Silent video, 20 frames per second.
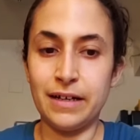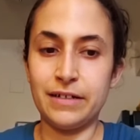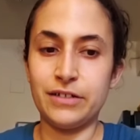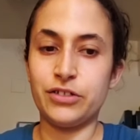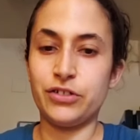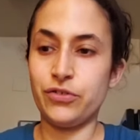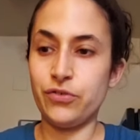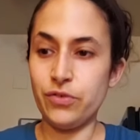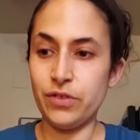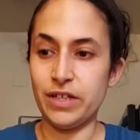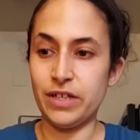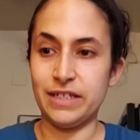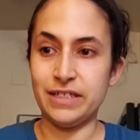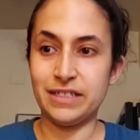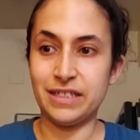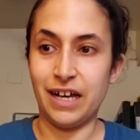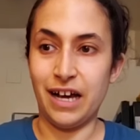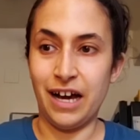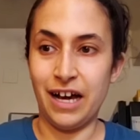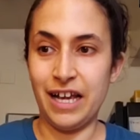To this,
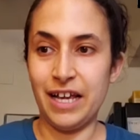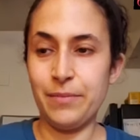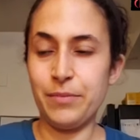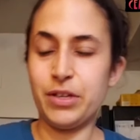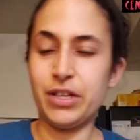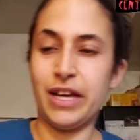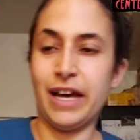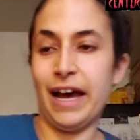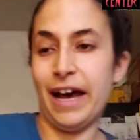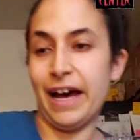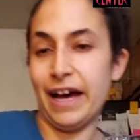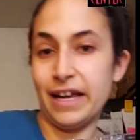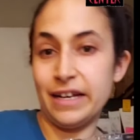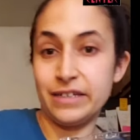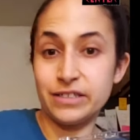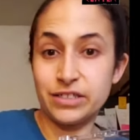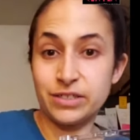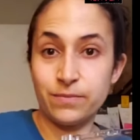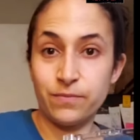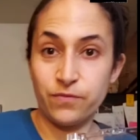I am gonna add
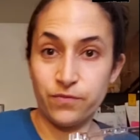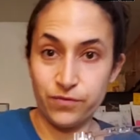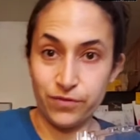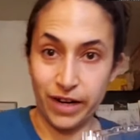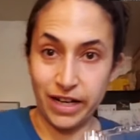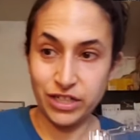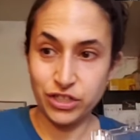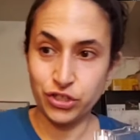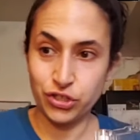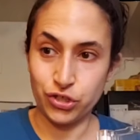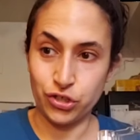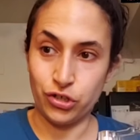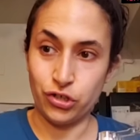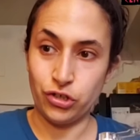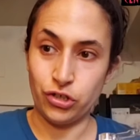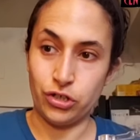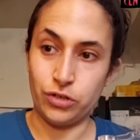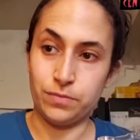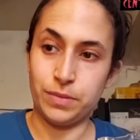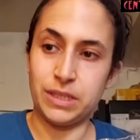some fresh herbs.